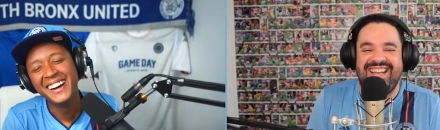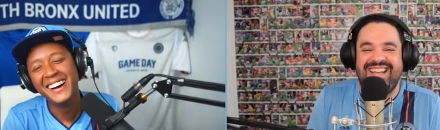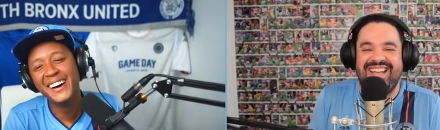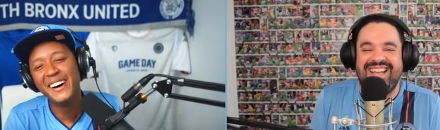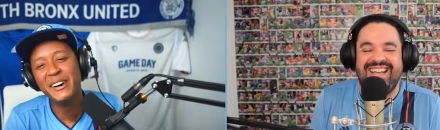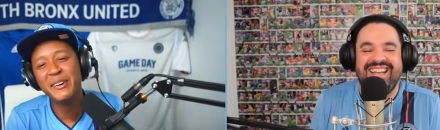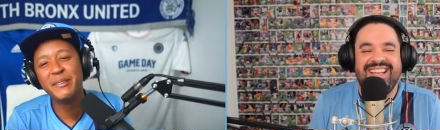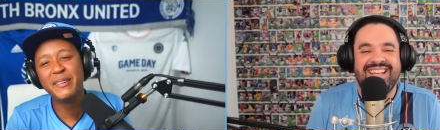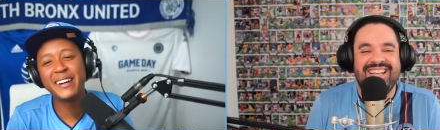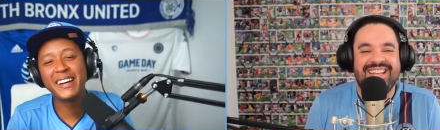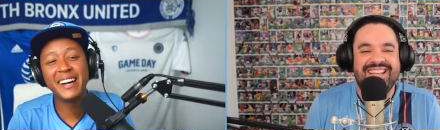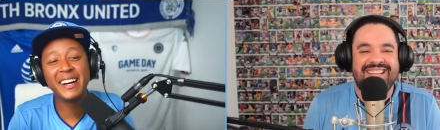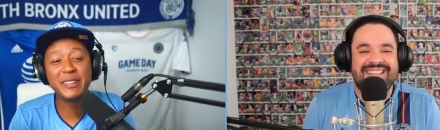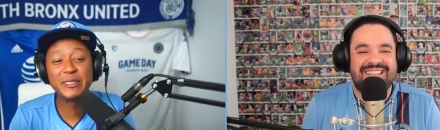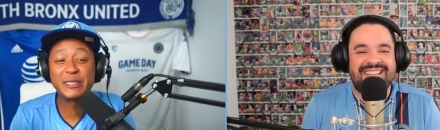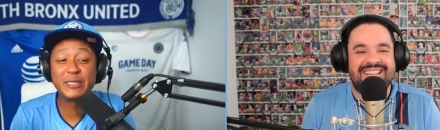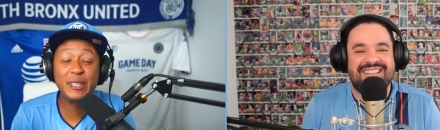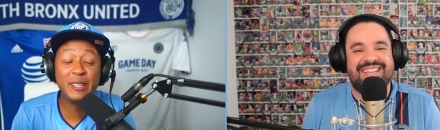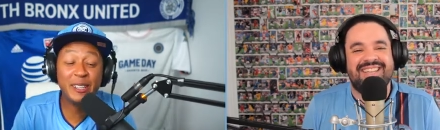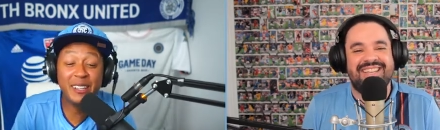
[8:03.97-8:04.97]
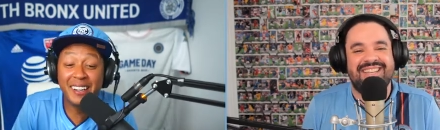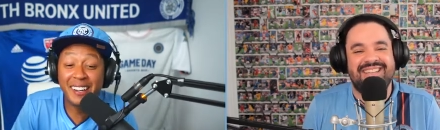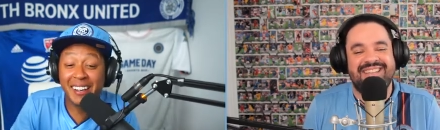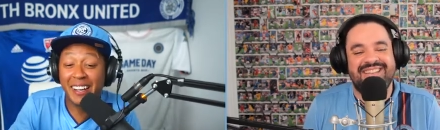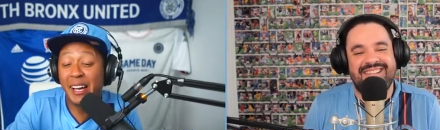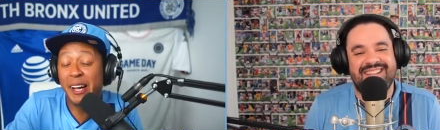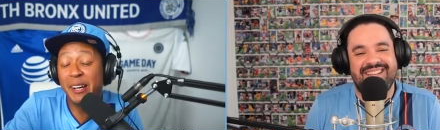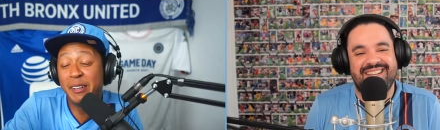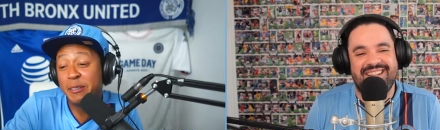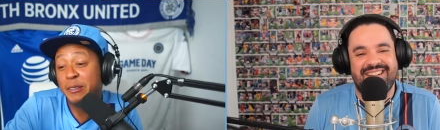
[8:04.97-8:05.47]
Speaker 1: oh my god! So look,
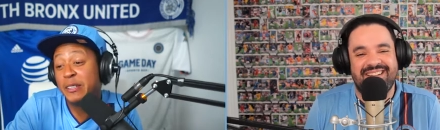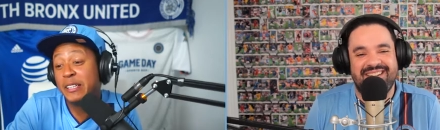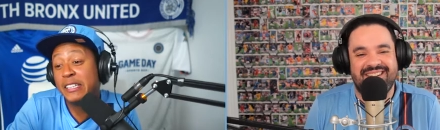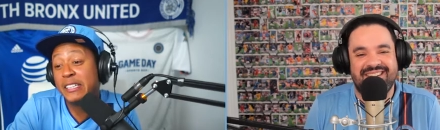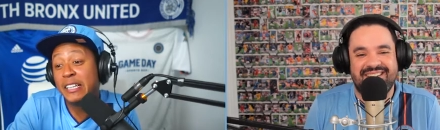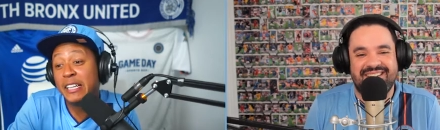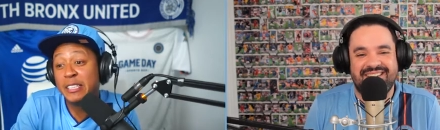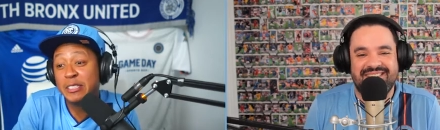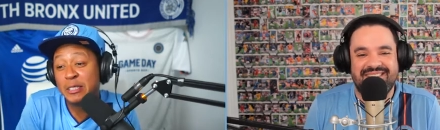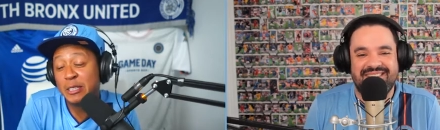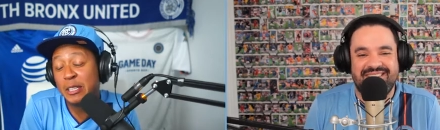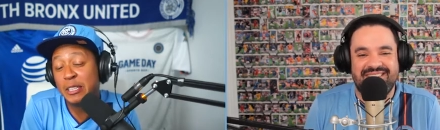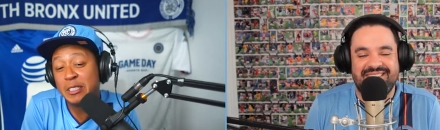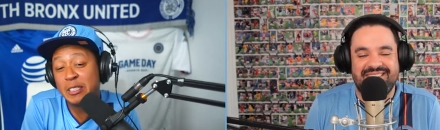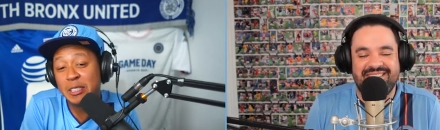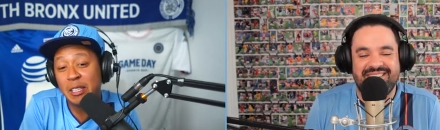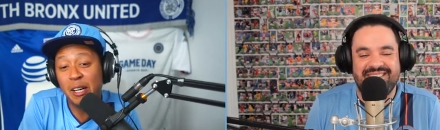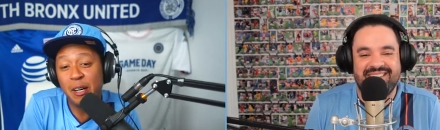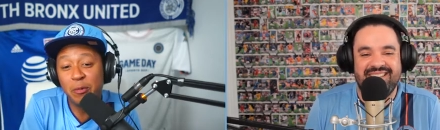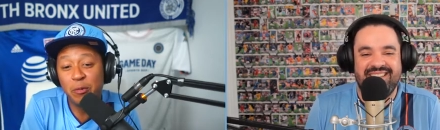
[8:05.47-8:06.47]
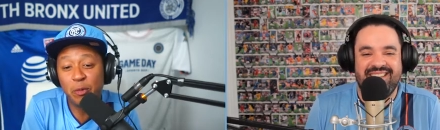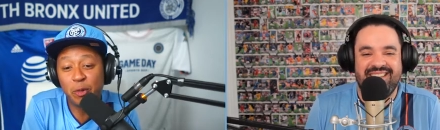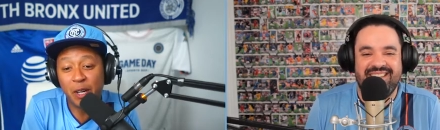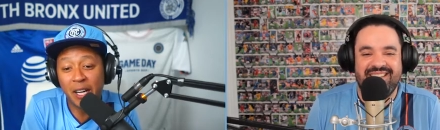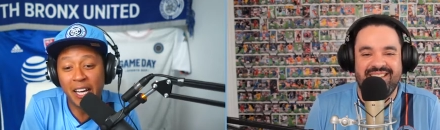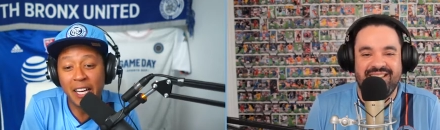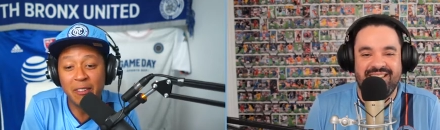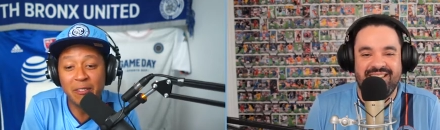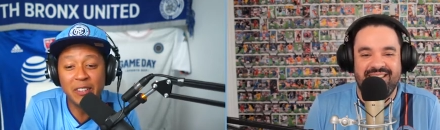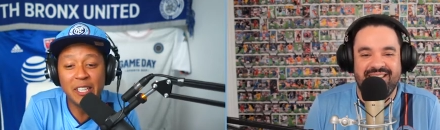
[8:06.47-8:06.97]
it, it's it's kind
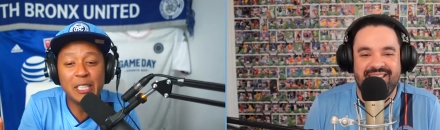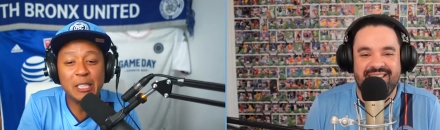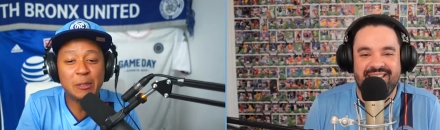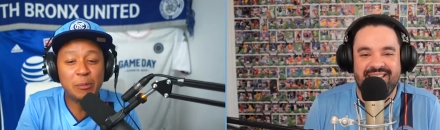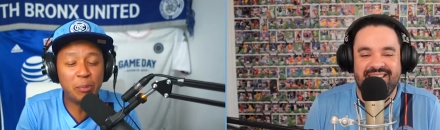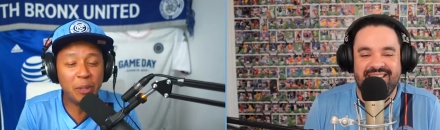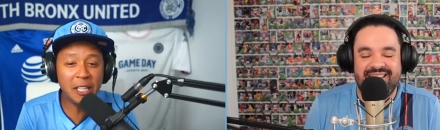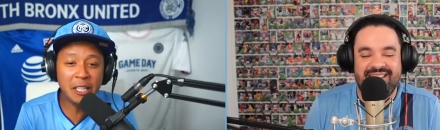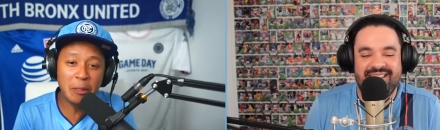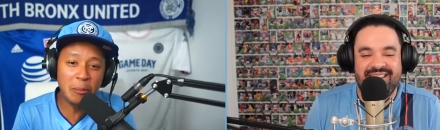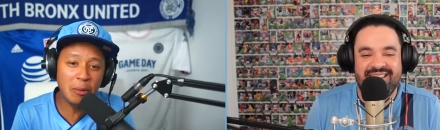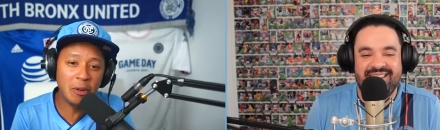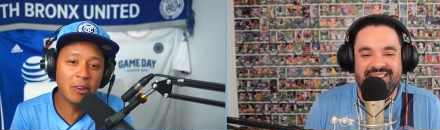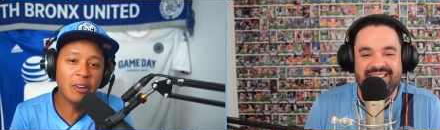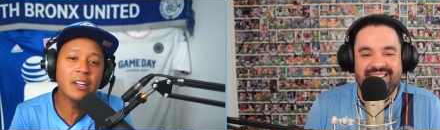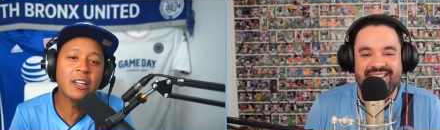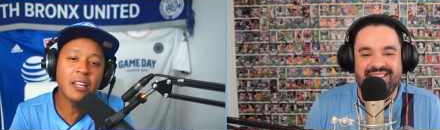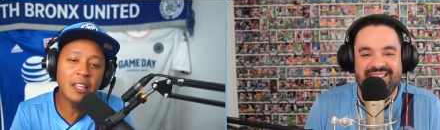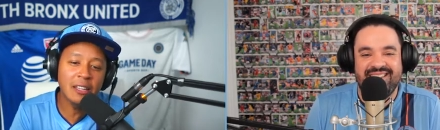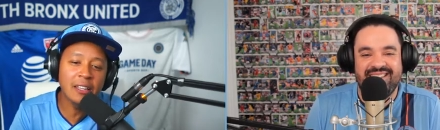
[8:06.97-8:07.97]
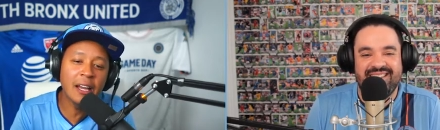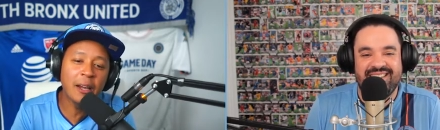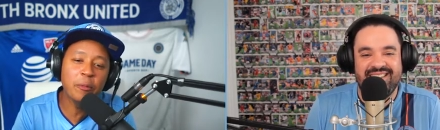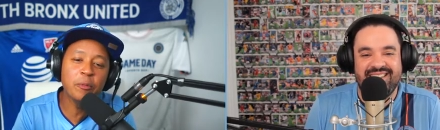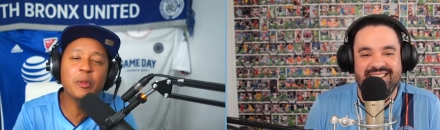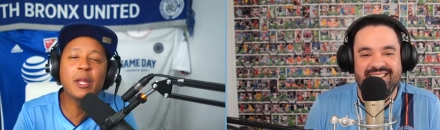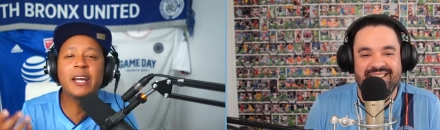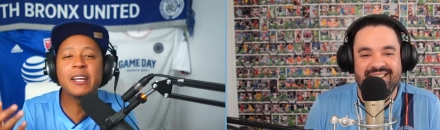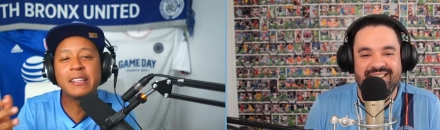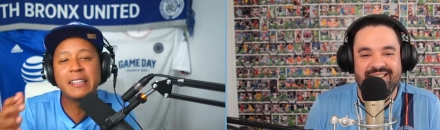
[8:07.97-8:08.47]
of inexplicable. Eh,
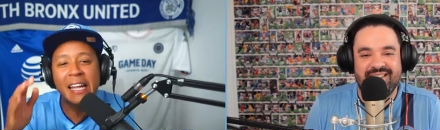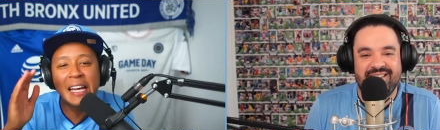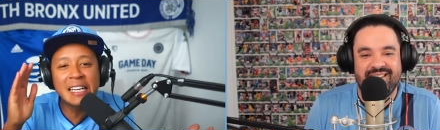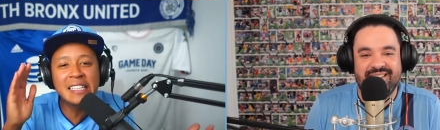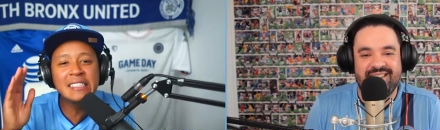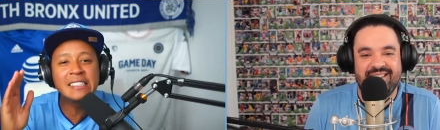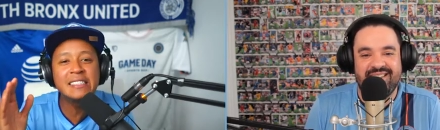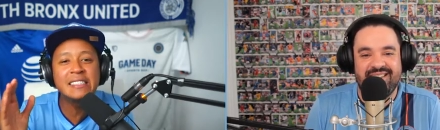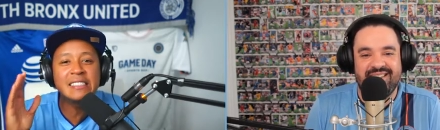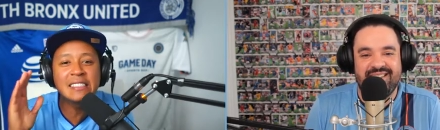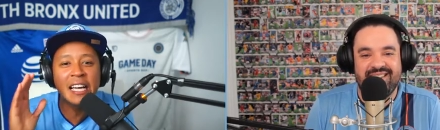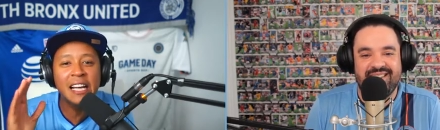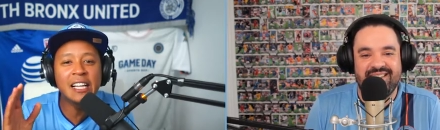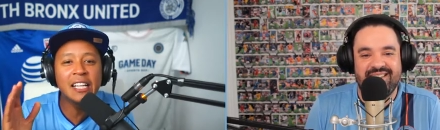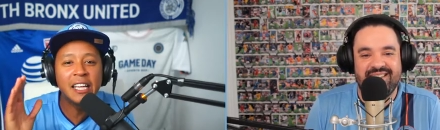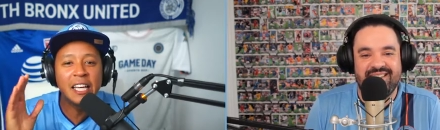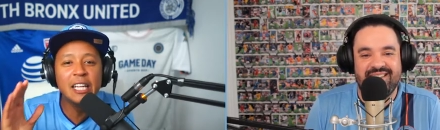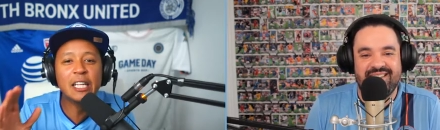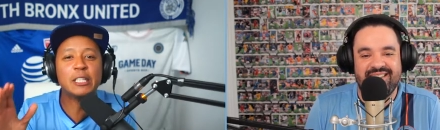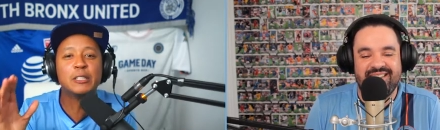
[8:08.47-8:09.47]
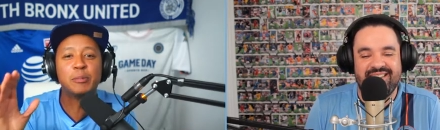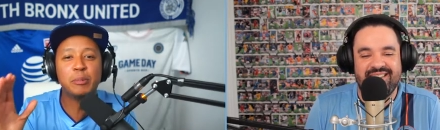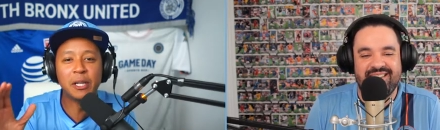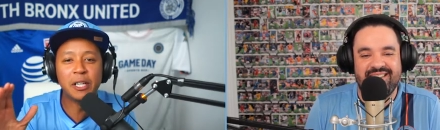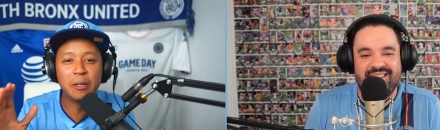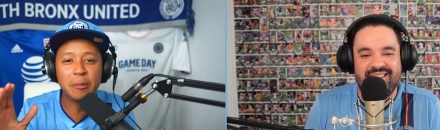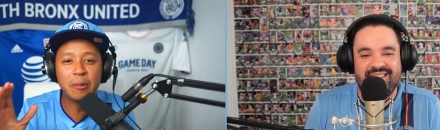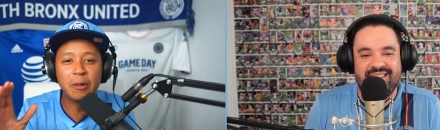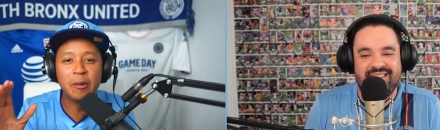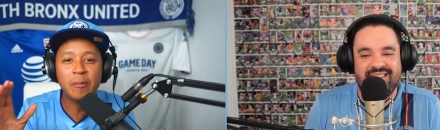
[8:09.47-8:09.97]
not not exactly
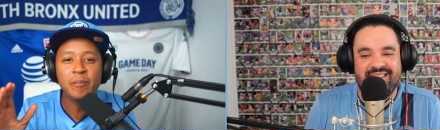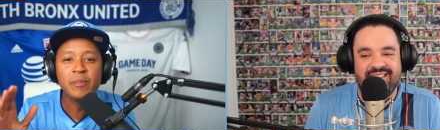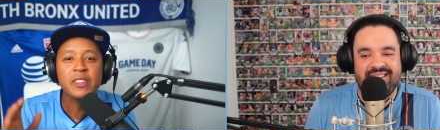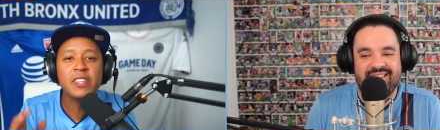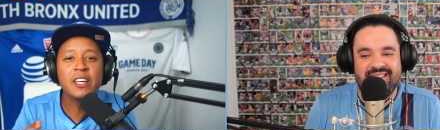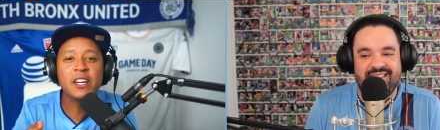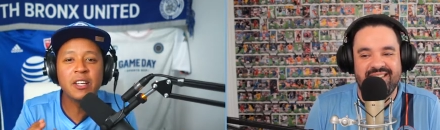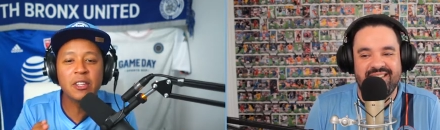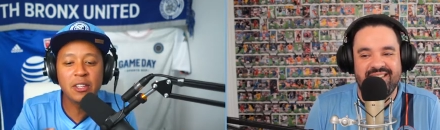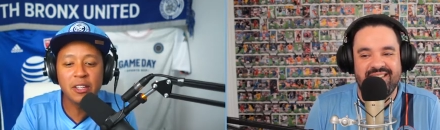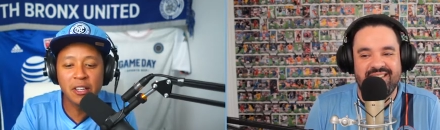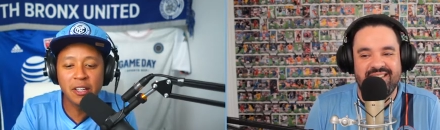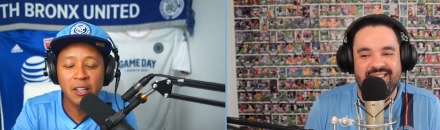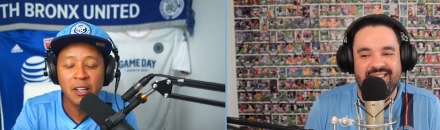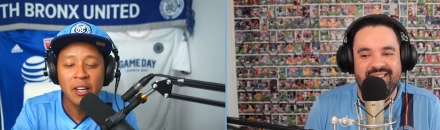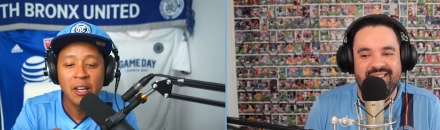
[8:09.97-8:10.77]
inexplicable. The the